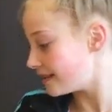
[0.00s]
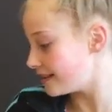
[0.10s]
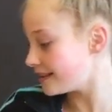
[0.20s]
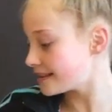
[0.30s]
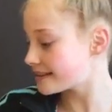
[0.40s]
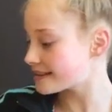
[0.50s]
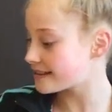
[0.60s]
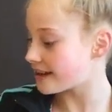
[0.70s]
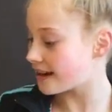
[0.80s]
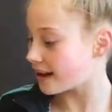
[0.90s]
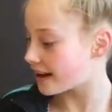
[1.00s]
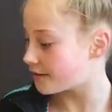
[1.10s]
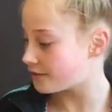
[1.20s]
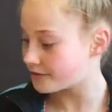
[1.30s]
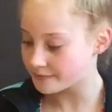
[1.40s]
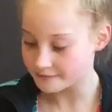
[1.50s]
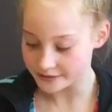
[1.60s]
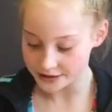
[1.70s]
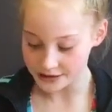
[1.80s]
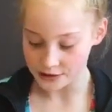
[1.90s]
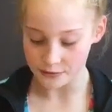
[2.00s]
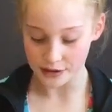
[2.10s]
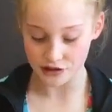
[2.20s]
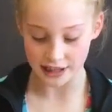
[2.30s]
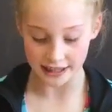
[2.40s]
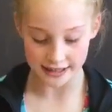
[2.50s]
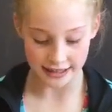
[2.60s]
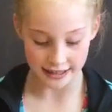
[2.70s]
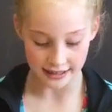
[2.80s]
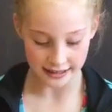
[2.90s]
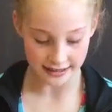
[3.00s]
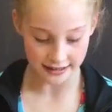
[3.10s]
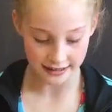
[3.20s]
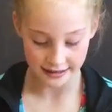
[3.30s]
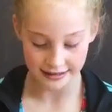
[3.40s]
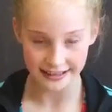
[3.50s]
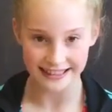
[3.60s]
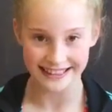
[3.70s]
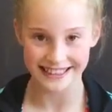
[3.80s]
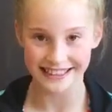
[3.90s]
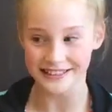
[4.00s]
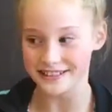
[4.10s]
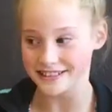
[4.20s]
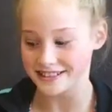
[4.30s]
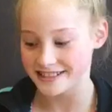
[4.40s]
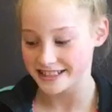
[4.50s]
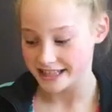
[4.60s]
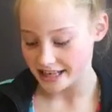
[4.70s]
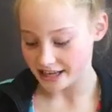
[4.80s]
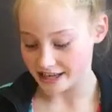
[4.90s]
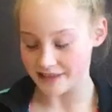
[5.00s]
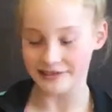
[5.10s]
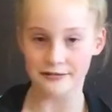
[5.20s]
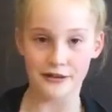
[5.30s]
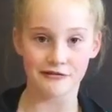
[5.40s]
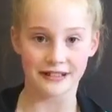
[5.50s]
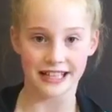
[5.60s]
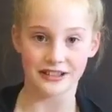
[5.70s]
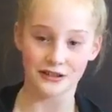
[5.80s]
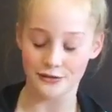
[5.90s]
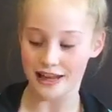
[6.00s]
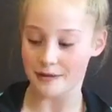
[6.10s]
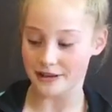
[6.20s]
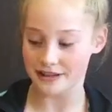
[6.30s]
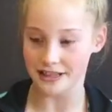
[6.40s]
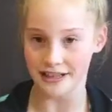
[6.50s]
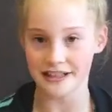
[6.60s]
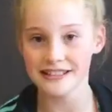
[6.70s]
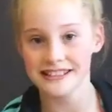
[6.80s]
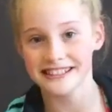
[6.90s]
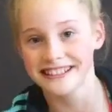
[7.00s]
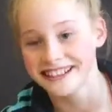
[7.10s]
Next, I have my training CDs, because I can't really run through my dances without my CDs.